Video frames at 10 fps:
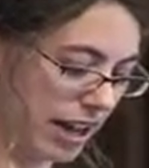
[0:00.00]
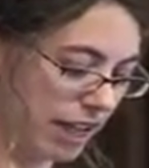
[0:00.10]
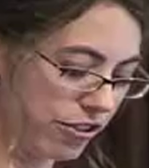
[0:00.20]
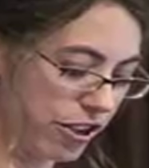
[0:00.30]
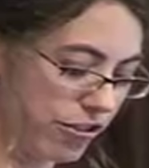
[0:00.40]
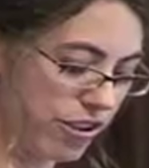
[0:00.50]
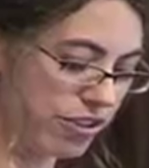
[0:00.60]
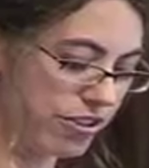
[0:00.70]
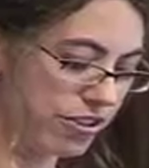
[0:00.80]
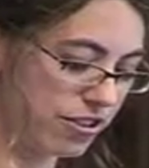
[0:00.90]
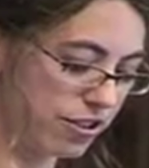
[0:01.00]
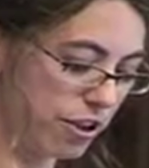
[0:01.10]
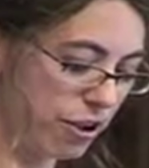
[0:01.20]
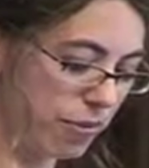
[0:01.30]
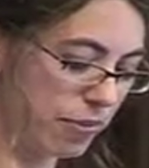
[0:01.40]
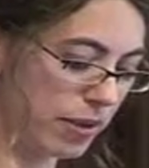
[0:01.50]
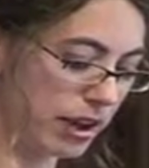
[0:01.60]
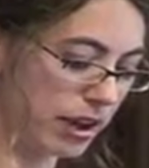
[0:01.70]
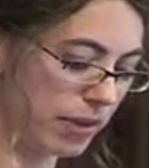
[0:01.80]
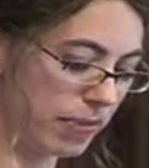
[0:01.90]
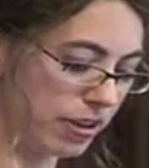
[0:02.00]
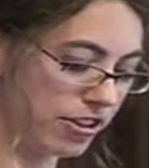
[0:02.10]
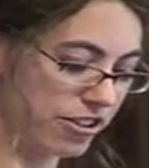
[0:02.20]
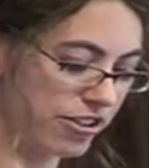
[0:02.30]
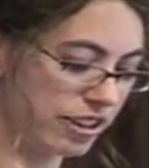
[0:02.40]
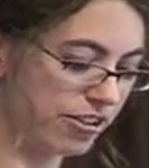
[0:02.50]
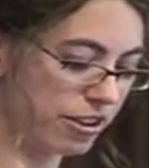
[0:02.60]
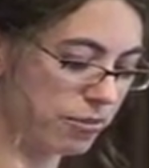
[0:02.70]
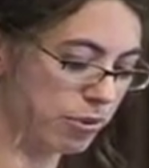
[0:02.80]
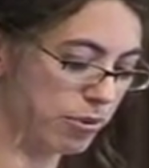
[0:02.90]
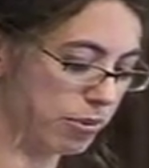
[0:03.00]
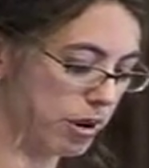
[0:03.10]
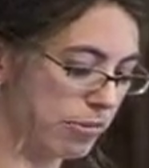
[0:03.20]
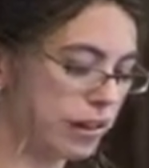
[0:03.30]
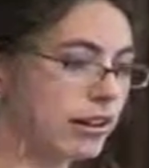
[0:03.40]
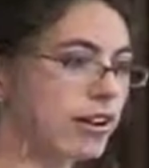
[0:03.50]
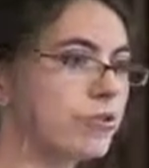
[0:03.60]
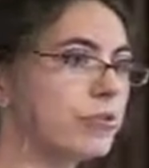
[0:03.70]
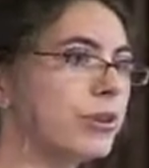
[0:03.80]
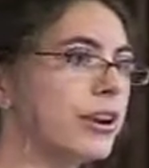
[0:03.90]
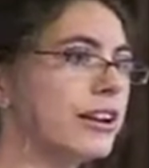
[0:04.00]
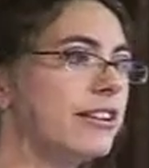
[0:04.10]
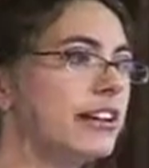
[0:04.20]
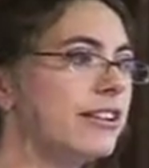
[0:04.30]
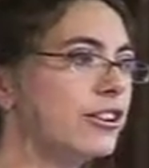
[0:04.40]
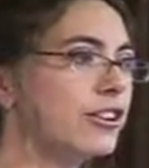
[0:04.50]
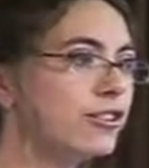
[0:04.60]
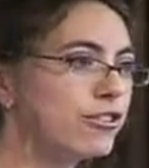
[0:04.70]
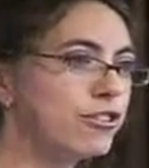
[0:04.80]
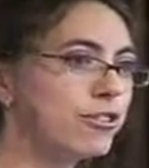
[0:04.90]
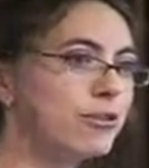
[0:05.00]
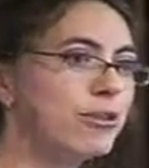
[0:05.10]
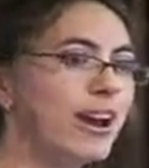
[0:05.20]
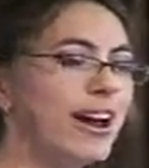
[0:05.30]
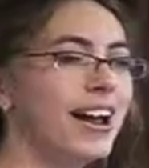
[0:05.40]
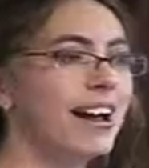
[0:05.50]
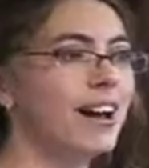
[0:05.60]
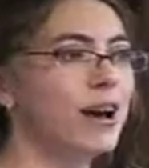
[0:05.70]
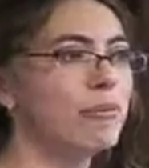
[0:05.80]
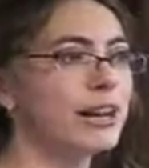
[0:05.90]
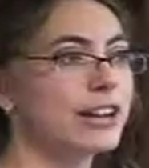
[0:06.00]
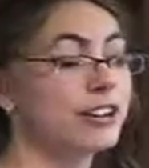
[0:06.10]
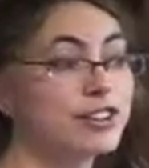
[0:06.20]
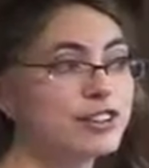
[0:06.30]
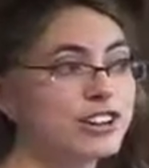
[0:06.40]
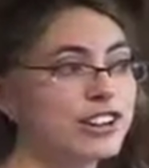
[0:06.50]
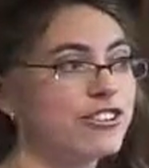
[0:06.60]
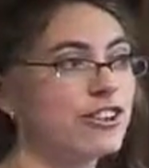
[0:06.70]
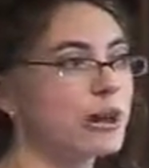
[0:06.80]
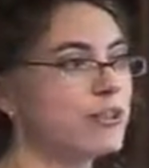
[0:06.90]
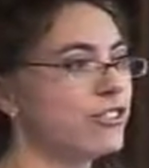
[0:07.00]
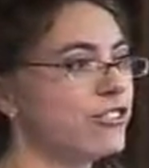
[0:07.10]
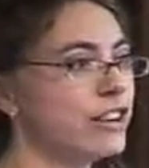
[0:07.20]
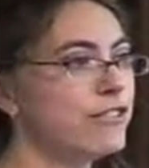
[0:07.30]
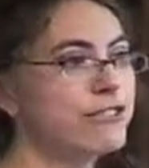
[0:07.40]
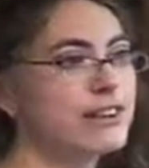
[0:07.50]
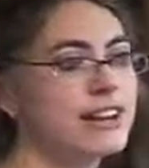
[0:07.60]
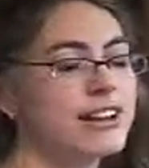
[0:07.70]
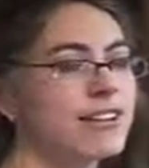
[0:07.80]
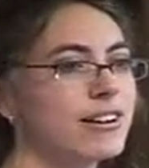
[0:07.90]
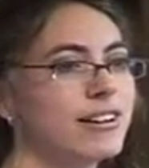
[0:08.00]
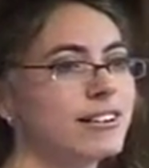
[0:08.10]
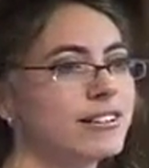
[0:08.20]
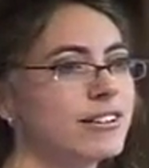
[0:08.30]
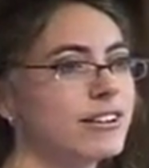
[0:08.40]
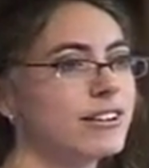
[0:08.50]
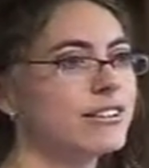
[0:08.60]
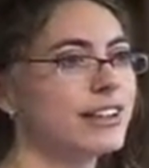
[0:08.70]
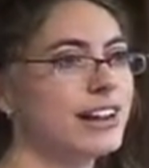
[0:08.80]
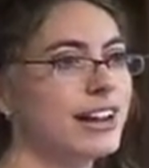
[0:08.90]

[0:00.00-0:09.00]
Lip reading: So, for instance, Tom, just as an example, was a white middle-class boy. He attended a good school, he had a good teacher, he was achieving really highly in science.